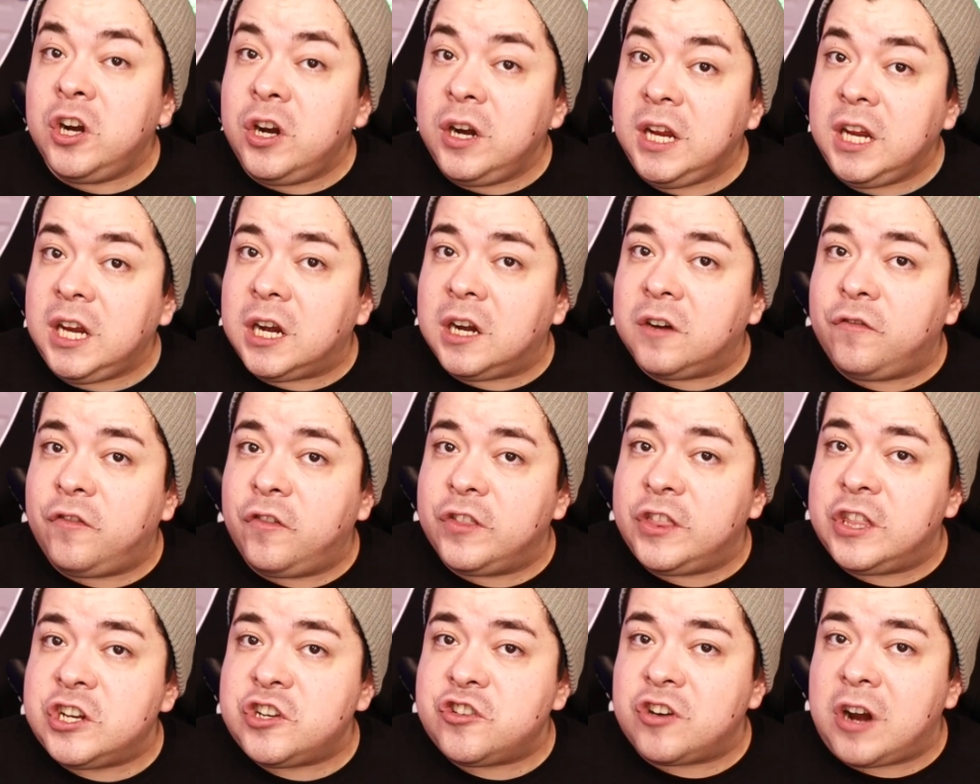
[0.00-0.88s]
you're here for
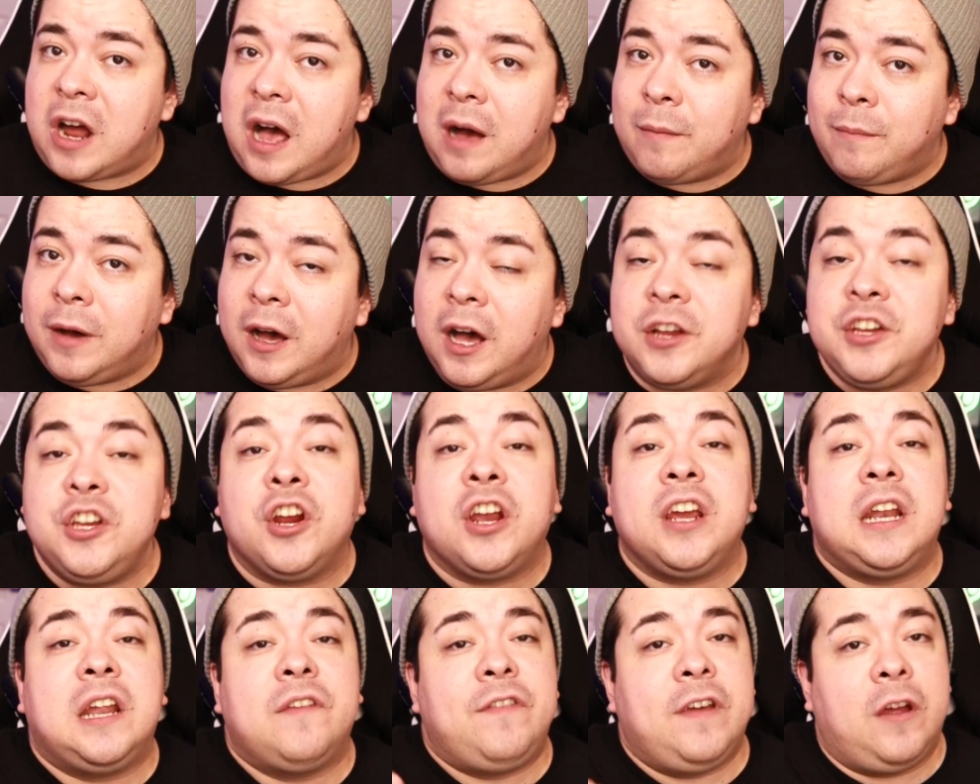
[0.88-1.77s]
the drama, you're
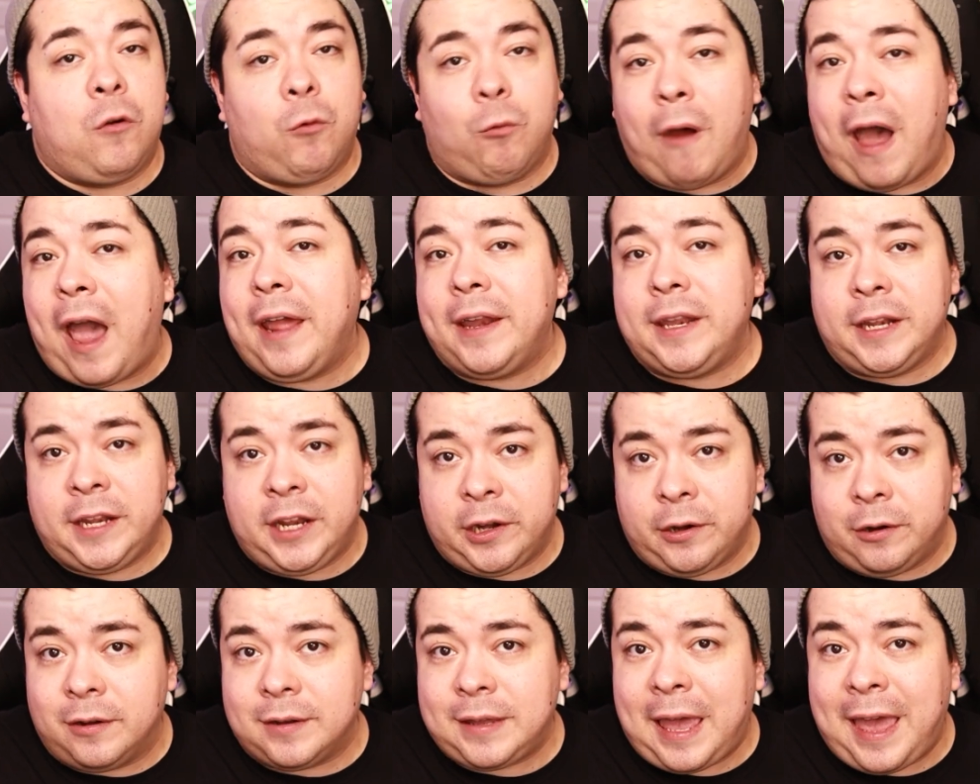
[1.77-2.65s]
gonna fit right in
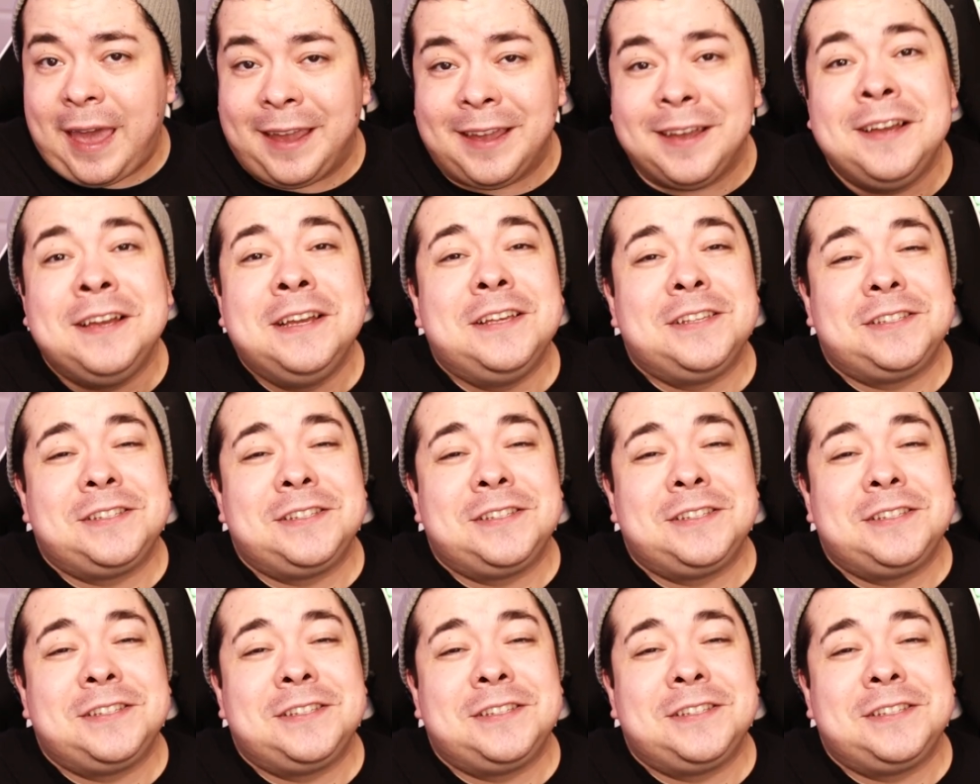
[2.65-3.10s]
here, okay?